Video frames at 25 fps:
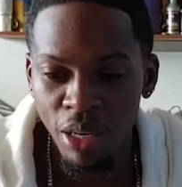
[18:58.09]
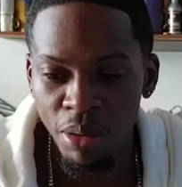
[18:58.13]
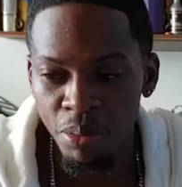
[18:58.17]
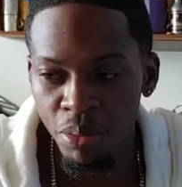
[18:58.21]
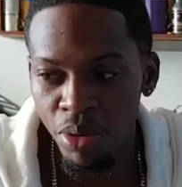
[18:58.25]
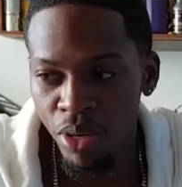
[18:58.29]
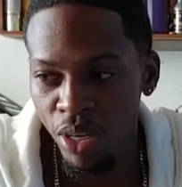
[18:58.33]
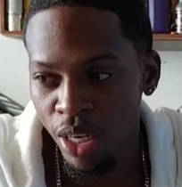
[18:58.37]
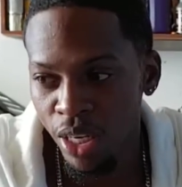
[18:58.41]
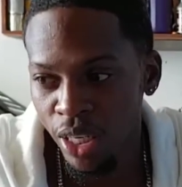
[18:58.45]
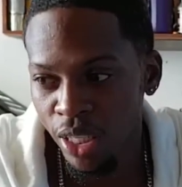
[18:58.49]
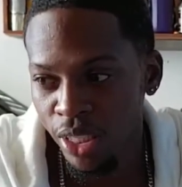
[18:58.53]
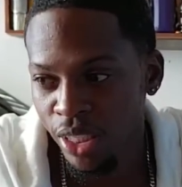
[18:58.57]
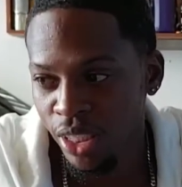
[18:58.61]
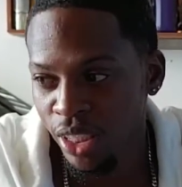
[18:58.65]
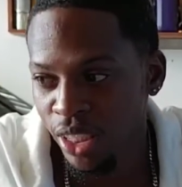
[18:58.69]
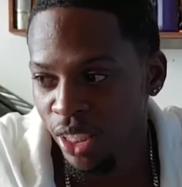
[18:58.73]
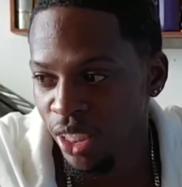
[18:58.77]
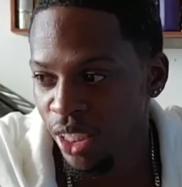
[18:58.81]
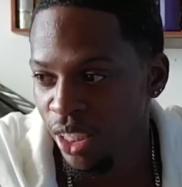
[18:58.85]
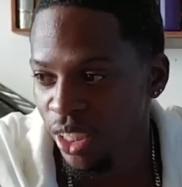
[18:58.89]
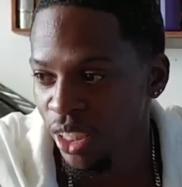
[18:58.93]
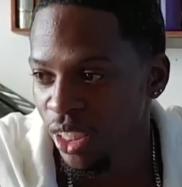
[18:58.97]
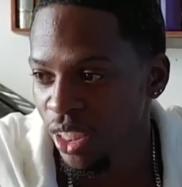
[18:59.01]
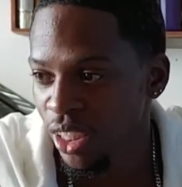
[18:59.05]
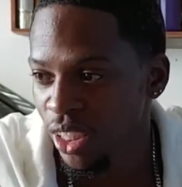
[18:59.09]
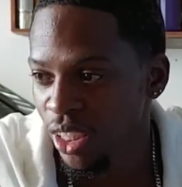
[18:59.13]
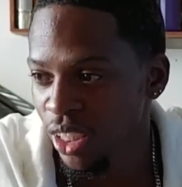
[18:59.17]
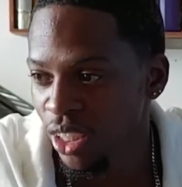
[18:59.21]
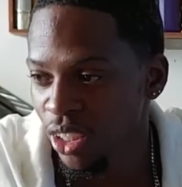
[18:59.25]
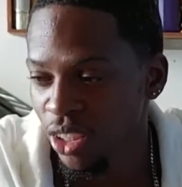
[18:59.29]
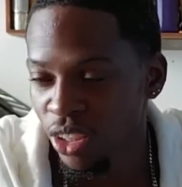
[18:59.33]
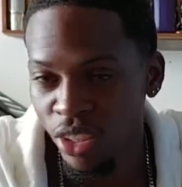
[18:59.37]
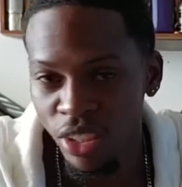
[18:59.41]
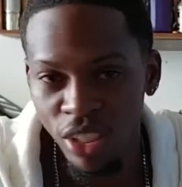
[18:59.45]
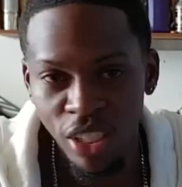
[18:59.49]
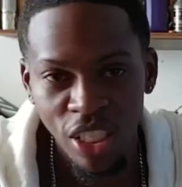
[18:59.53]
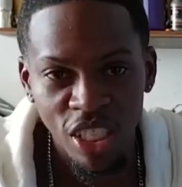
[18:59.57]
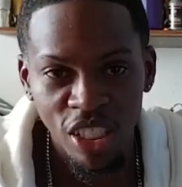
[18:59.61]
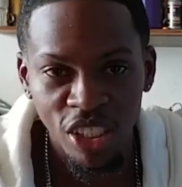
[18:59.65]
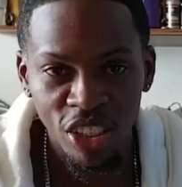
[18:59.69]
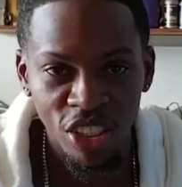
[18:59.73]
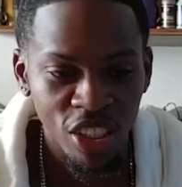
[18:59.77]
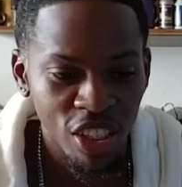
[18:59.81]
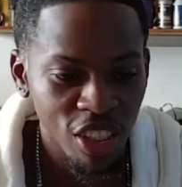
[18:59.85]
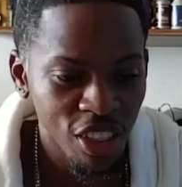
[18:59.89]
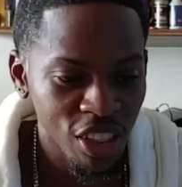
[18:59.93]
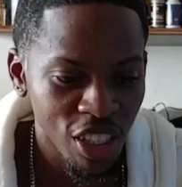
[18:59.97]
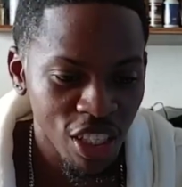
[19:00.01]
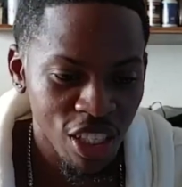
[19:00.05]
bought, you know,
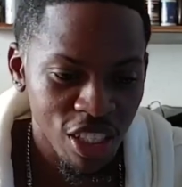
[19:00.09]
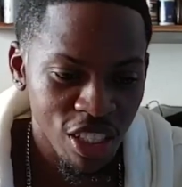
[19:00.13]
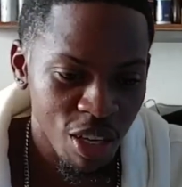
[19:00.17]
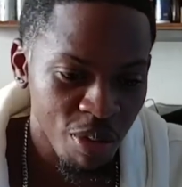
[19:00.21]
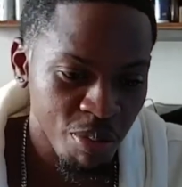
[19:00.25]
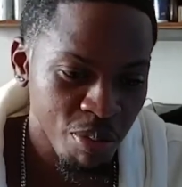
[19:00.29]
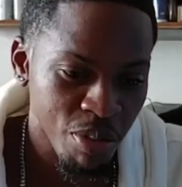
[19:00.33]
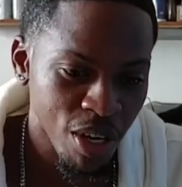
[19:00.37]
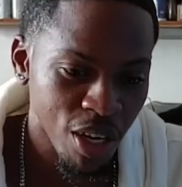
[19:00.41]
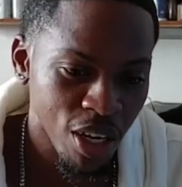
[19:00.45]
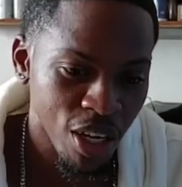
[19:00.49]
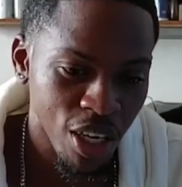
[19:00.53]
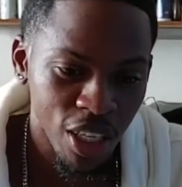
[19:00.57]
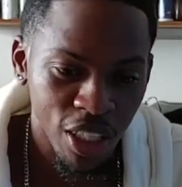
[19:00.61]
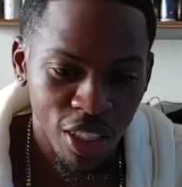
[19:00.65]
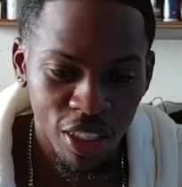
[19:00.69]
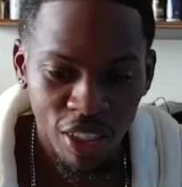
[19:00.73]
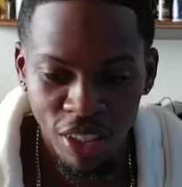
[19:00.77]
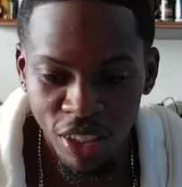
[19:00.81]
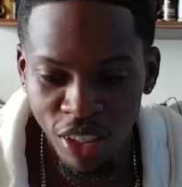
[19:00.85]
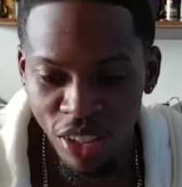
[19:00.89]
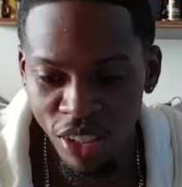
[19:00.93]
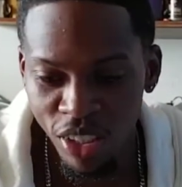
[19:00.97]
injectors, I bought